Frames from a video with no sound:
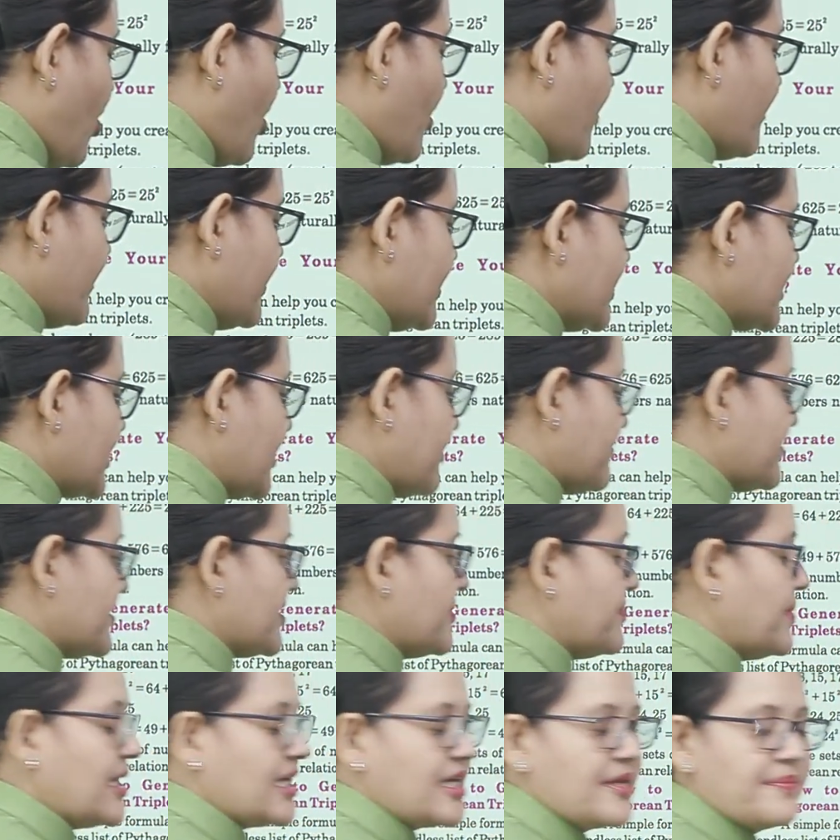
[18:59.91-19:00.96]
always gives
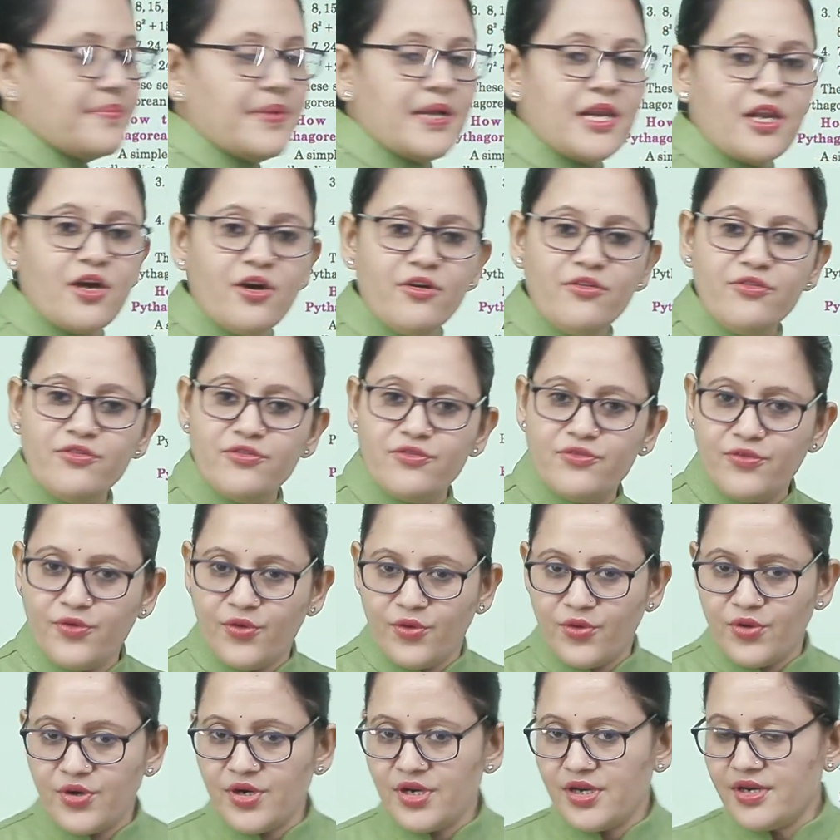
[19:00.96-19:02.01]
the multiple of
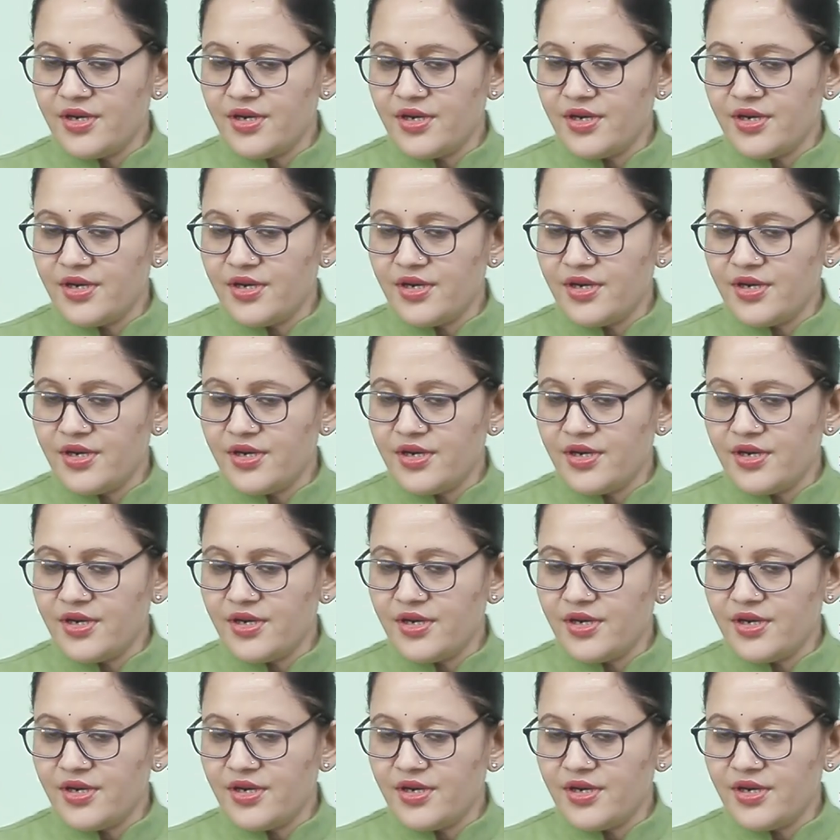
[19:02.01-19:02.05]
4.